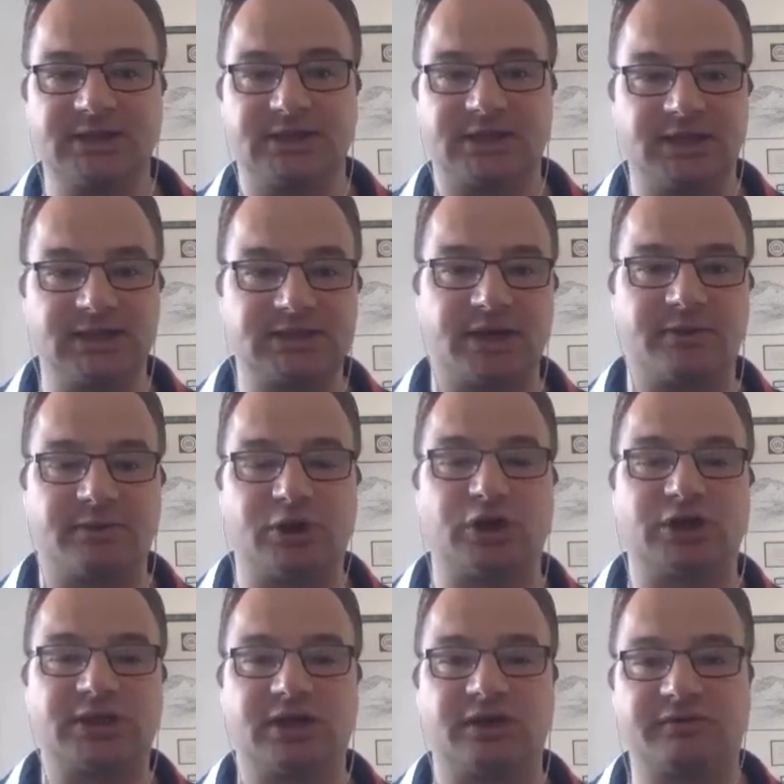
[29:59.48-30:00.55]
detail and
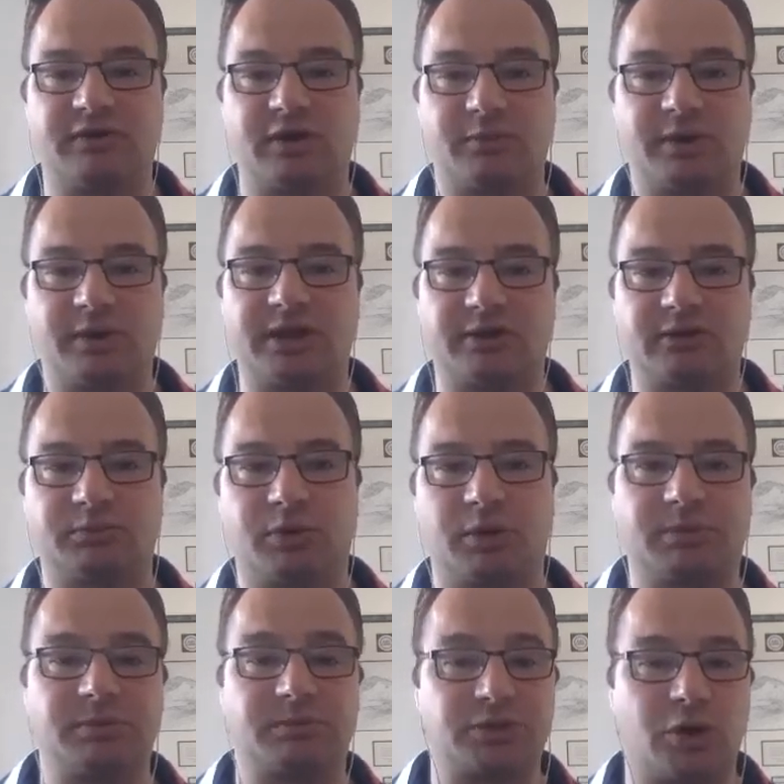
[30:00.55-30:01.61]
identify where there are
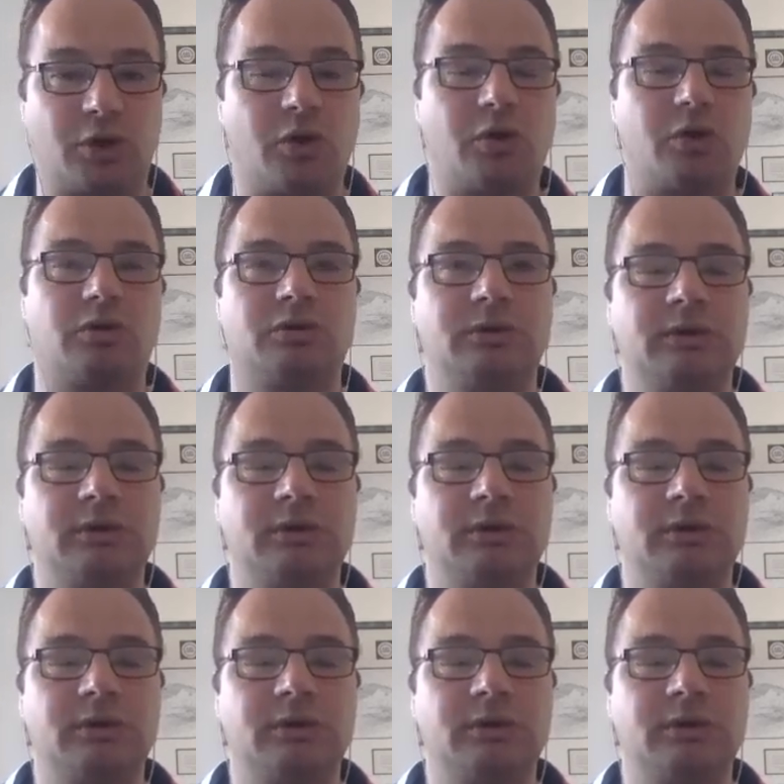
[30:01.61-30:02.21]
problems, or